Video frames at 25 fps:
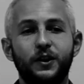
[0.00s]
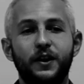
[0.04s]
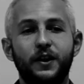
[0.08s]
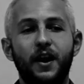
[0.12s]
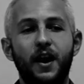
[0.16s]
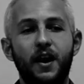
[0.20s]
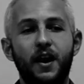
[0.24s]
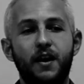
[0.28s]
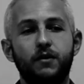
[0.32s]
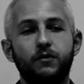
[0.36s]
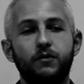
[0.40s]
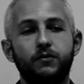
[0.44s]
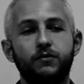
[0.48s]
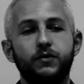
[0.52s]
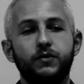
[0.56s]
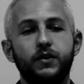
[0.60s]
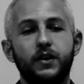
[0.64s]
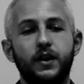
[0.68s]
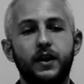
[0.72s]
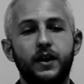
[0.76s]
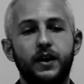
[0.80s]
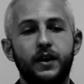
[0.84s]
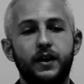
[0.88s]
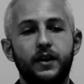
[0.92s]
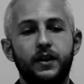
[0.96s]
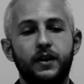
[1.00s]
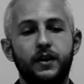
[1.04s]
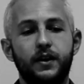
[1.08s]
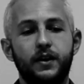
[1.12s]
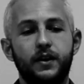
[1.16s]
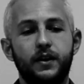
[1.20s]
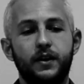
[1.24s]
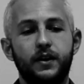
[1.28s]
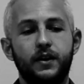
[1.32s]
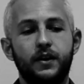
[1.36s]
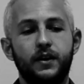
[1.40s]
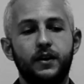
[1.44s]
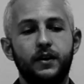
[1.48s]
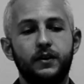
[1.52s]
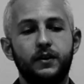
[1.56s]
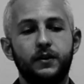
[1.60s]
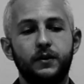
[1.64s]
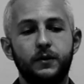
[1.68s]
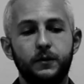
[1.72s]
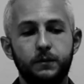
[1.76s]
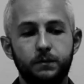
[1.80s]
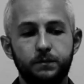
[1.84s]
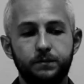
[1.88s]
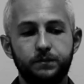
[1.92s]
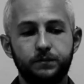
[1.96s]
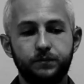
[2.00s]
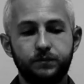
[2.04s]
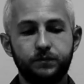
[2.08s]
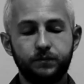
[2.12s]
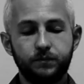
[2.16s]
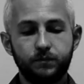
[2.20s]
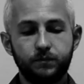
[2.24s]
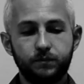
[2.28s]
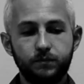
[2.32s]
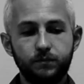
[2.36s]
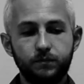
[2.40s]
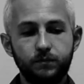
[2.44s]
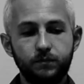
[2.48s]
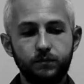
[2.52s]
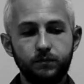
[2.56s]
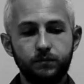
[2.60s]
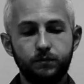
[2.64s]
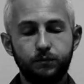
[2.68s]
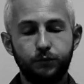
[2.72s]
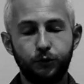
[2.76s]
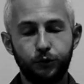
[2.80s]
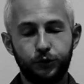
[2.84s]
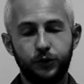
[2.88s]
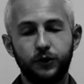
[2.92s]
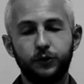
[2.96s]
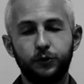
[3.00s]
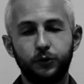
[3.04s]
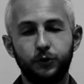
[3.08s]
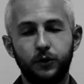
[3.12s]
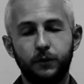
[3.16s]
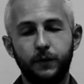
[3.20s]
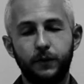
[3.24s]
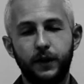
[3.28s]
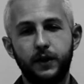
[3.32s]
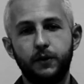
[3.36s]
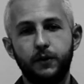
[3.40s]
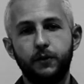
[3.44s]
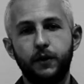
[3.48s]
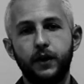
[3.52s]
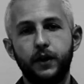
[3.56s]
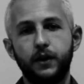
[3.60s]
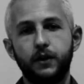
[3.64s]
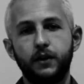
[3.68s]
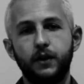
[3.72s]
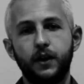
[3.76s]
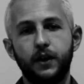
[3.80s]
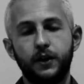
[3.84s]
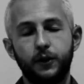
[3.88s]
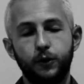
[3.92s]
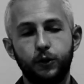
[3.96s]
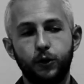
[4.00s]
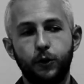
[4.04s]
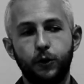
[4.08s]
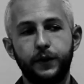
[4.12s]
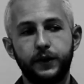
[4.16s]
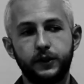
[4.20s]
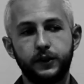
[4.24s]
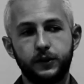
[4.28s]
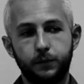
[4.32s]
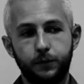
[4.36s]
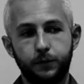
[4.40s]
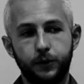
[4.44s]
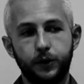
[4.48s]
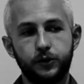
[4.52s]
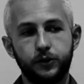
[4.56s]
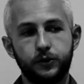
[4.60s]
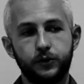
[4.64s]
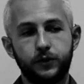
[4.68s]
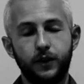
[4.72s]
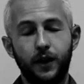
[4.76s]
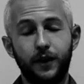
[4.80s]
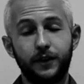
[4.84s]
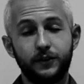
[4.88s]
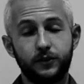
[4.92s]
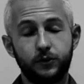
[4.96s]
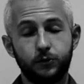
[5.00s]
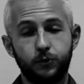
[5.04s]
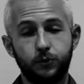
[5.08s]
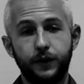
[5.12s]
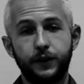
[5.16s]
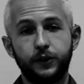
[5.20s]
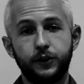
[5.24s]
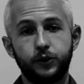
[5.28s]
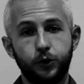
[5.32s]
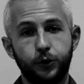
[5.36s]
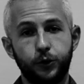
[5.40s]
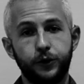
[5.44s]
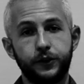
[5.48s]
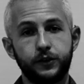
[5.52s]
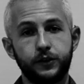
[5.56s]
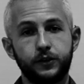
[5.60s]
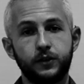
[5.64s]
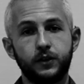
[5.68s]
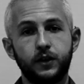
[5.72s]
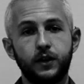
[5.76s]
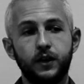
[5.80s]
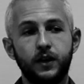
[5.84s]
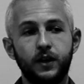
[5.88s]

I have and pushing through them anyway and growing as a person, and it's the right choice.